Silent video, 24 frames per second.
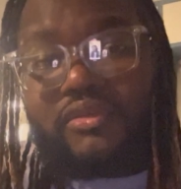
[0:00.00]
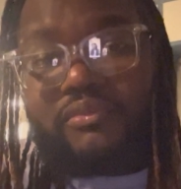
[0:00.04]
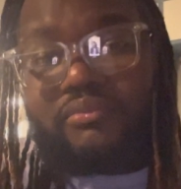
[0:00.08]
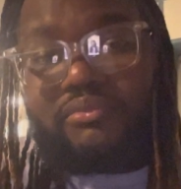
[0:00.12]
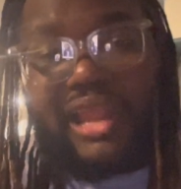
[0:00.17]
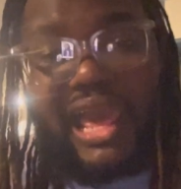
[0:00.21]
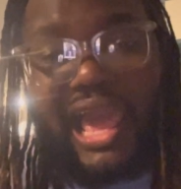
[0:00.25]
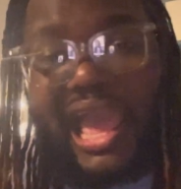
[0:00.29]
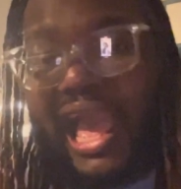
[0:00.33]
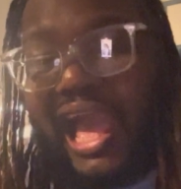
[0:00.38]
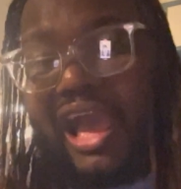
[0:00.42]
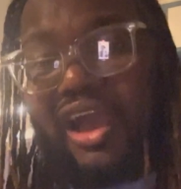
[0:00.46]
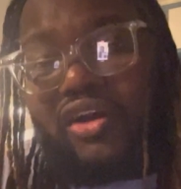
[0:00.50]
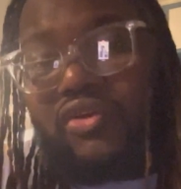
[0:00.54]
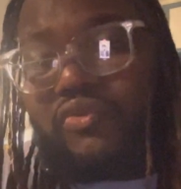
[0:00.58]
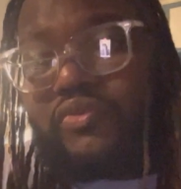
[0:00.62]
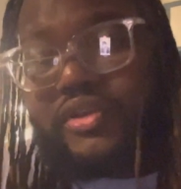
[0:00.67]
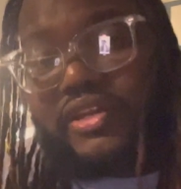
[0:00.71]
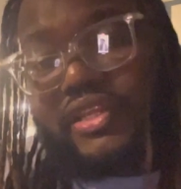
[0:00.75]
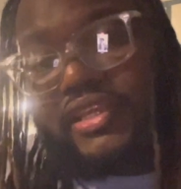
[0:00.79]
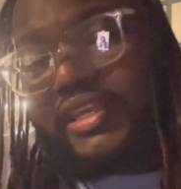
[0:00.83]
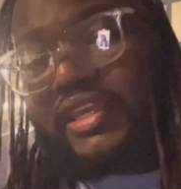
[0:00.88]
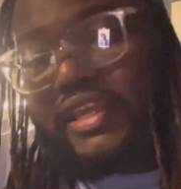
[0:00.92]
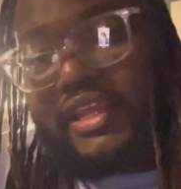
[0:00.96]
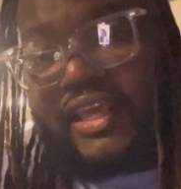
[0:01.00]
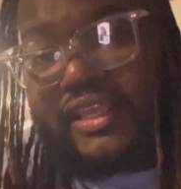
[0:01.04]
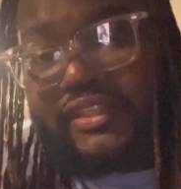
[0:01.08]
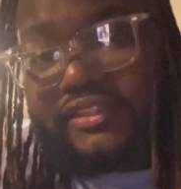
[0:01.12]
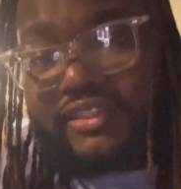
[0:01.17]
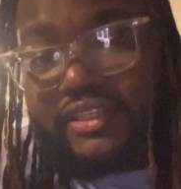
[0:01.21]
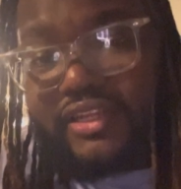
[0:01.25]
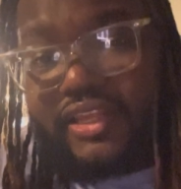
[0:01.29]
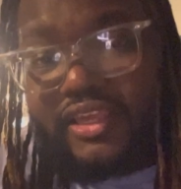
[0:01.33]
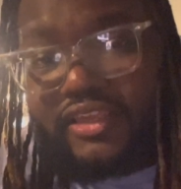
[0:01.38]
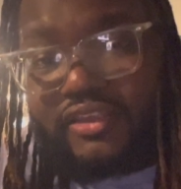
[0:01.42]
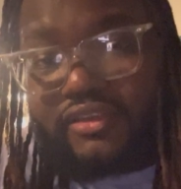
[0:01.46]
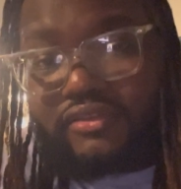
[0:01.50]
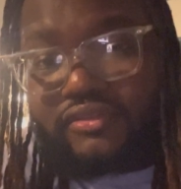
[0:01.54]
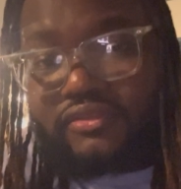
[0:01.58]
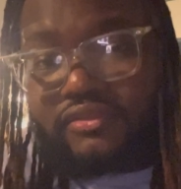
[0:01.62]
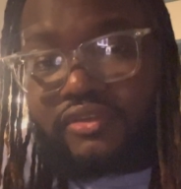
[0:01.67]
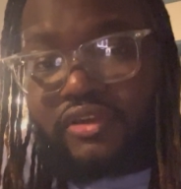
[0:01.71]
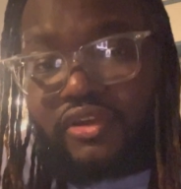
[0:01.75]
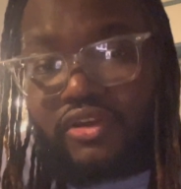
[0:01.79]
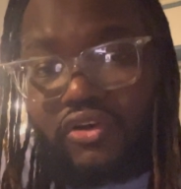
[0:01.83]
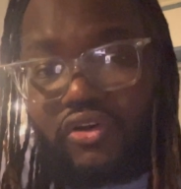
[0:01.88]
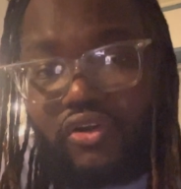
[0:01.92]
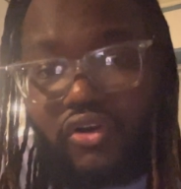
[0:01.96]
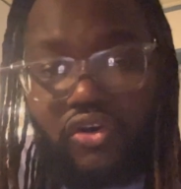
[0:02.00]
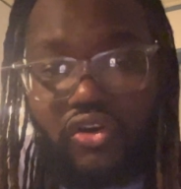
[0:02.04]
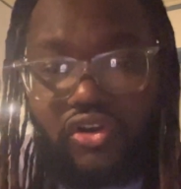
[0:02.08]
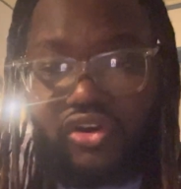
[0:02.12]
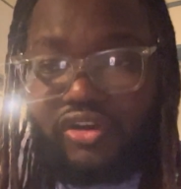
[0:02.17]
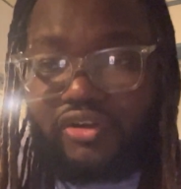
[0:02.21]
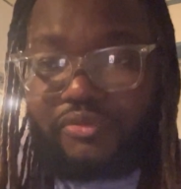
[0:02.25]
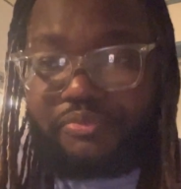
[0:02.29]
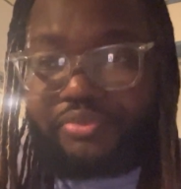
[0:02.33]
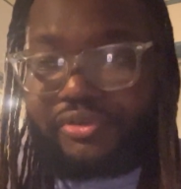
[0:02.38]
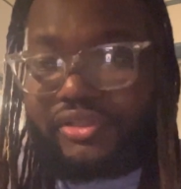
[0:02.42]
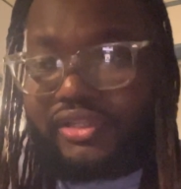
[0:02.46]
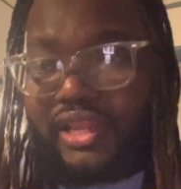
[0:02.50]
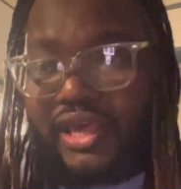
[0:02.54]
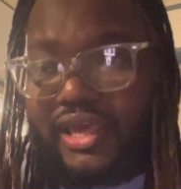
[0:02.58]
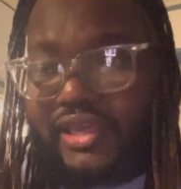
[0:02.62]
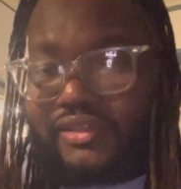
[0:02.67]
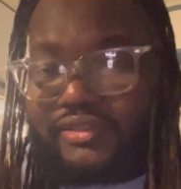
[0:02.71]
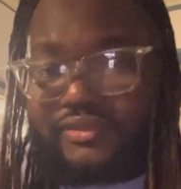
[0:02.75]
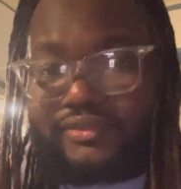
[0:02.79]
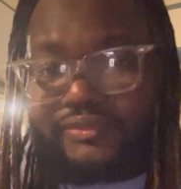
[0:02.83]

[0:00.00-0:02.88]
like, I don't want to hear that today, or be like,